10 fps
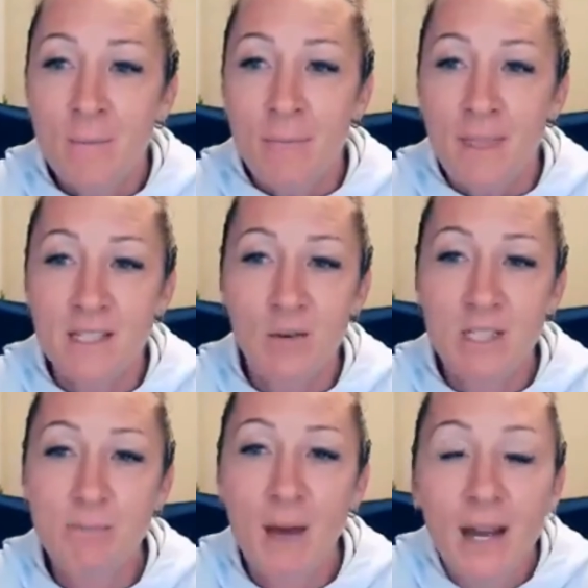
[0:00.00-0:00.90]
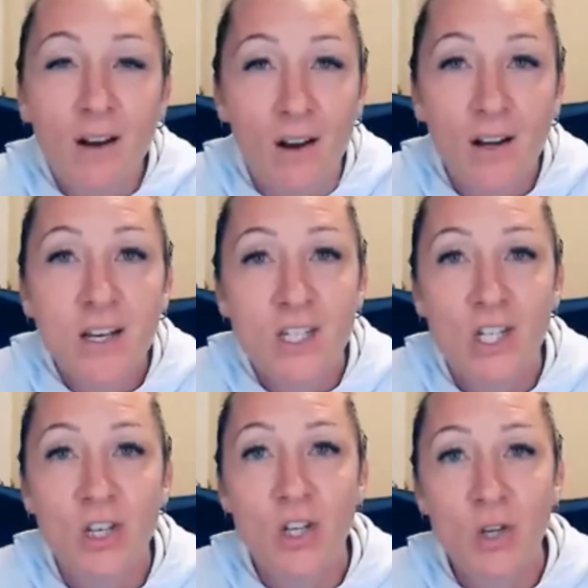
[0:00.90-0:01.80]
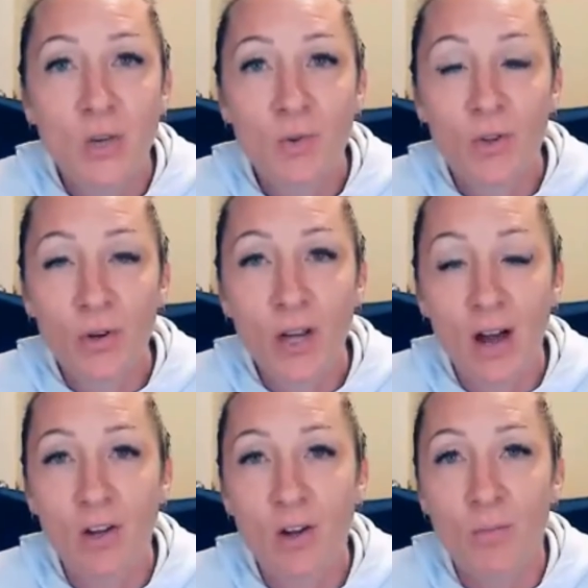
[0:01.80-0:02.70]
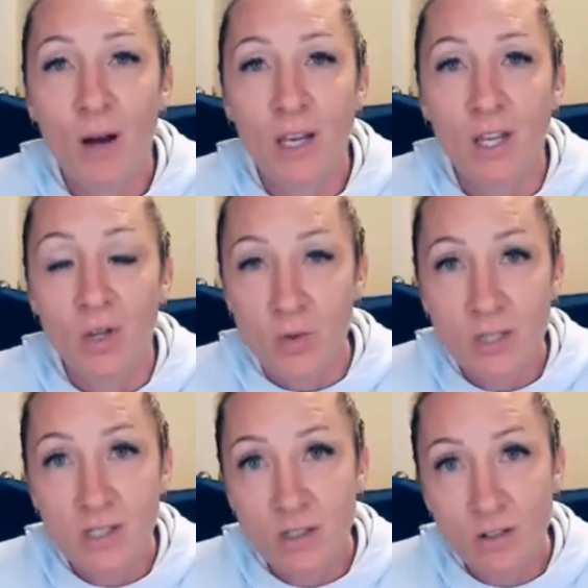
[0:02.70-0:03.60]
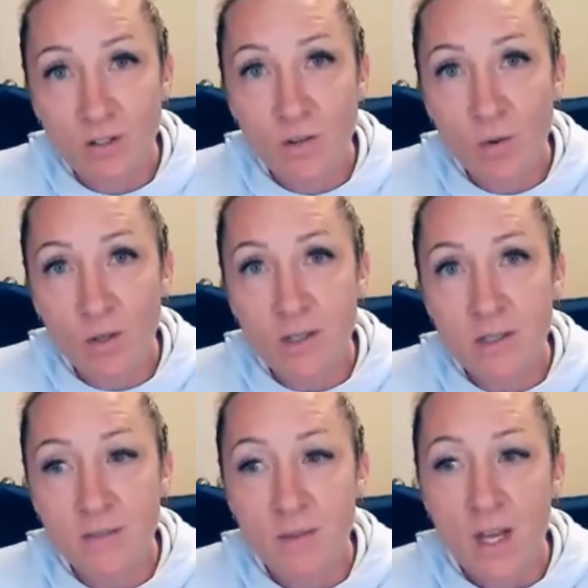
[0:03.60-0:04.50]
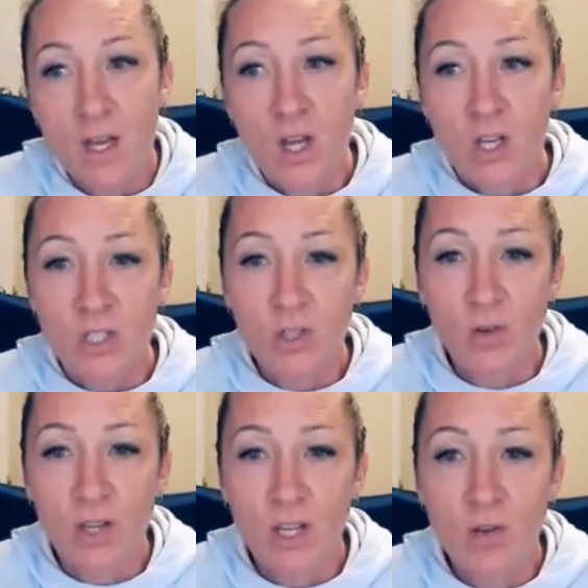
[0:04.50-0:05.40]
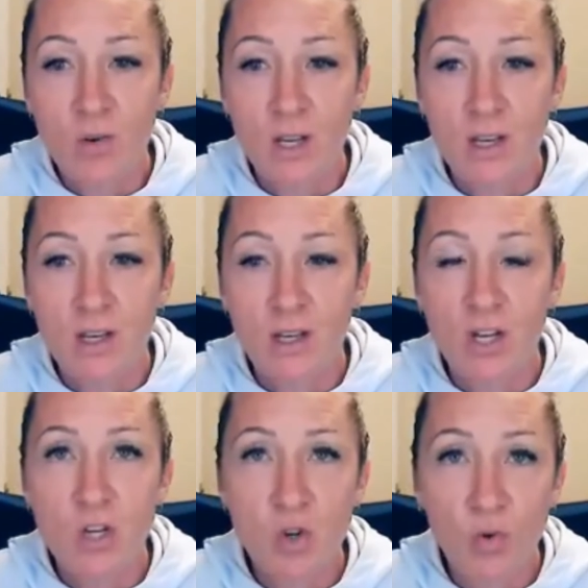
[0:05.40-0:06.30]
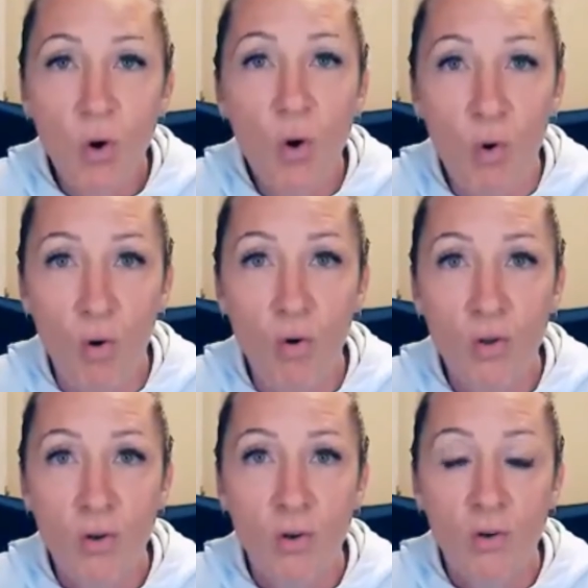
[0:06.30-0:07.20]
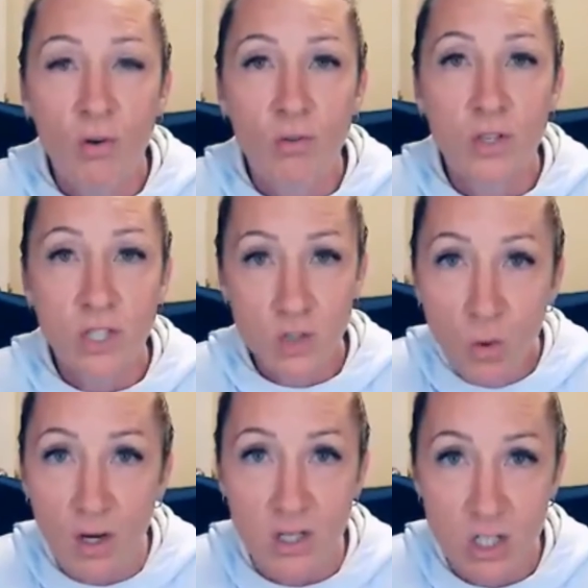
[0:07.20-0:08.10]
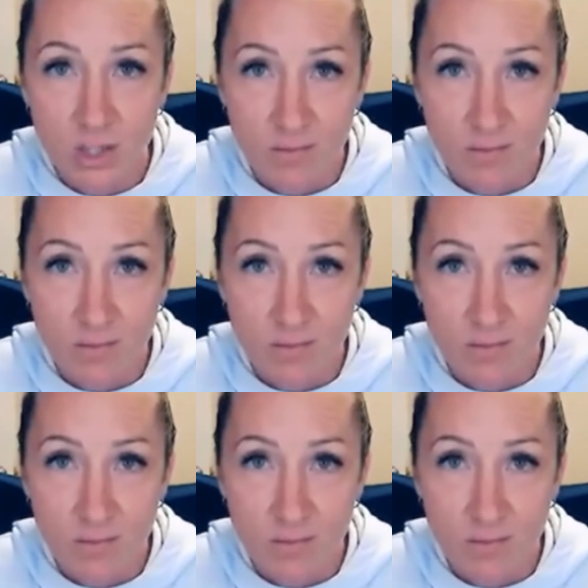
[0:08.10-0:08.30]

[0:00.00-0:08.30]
So it's better to learn how your body uses those fuels so that you can control the storage.